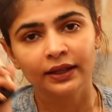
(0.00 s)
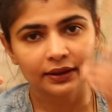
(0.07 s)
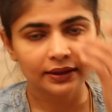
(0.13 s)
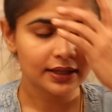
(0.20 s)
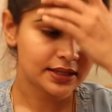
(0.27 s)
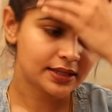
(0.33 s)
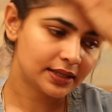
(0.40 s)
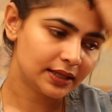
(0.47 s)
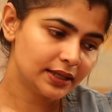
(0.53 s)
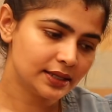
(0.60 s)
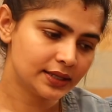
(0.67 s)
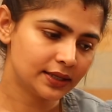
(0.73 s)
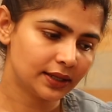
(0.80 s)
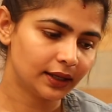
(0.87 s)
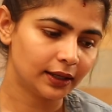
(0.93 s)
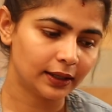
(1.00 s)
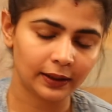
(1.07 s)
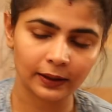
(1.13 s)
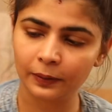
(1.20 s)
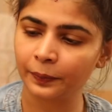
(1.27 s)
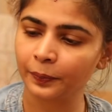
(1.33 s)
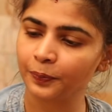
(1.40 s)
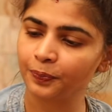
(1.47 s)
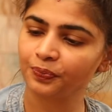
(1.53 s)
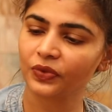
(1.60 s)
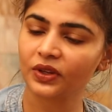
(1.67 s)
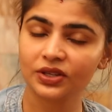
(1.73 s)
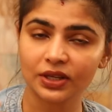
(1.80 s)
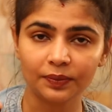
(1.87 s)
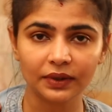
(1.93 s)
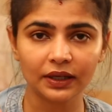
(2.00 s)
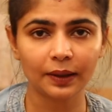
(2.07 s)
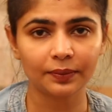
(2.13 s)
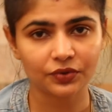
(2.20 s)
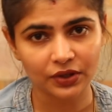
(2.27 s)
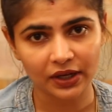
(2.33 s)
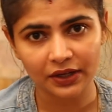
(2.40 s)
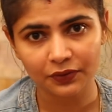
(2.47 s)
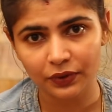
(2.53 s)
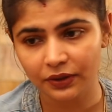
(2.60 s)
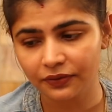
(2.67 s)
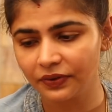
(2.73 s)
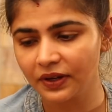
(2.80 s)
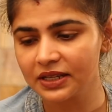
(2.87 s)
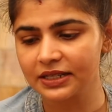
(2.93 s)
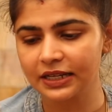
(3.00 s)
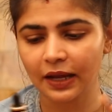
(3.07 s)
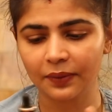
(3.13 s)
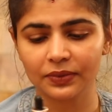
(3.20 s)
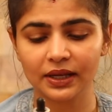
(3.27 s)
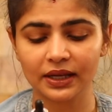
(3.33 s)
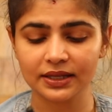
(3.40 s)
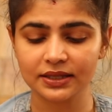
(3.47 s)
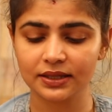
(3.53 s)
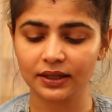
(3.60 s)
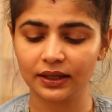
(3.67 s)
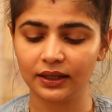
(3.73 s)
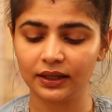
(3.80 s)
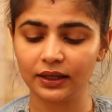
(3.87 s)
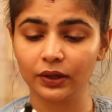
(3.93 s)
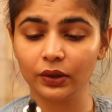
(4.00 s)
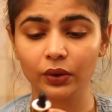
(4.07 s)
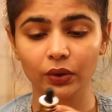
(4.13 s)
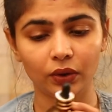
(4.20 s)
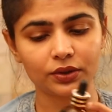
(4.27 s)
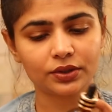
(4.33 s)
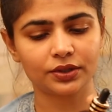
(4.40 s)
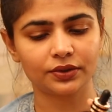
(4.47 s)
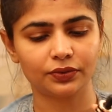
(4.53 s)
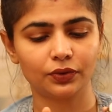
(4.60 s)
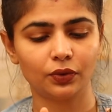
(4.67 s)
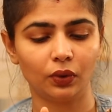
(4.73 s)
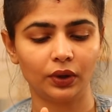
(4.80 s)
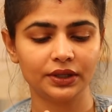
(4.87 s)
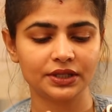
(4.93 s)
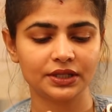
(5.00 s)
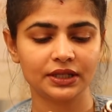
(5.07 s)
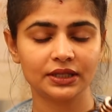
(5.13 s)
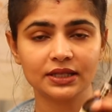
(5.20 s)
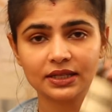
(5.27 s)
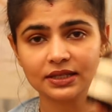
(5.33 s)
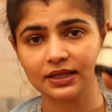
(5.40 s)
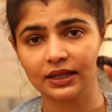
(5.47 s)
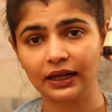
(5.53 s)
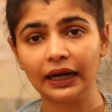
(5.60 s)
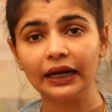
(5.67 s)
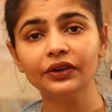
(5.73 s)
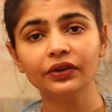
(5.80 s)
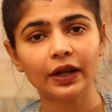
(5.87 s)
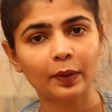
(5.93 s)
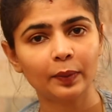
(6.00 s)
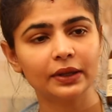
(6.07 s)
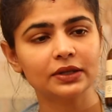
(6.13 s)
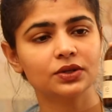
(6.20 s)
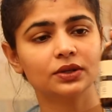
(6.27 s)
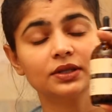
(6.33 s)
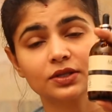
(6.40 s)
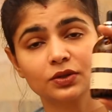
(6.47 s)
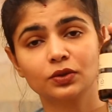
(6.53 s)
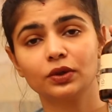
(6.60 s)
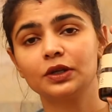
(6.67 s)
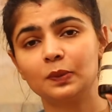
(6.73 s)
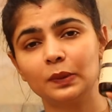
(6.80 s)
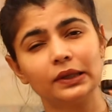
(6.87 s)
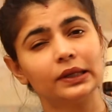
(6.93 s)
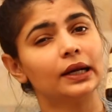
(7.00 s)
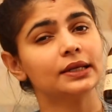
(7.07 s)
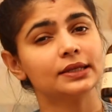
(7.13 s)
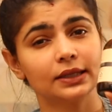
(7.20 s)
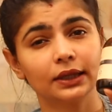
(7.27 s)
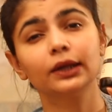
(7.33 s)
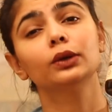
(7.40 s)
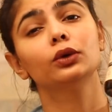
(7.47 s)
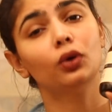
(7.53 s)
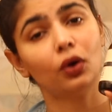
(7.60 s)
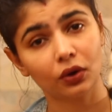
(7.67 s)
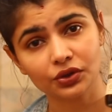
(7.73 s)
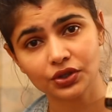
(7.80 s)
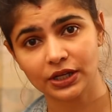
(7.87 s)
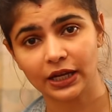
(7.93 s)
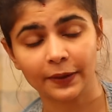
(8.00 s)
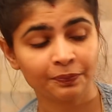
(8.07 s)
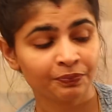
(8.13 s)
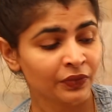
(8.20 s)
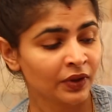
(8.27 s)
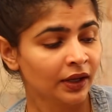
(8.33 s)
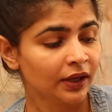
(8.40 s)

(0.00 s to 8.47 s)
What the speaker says: This is something I'm trying for the first time. There is a lot of quantity. This is 100 ml, so this is going to be lasting a long time.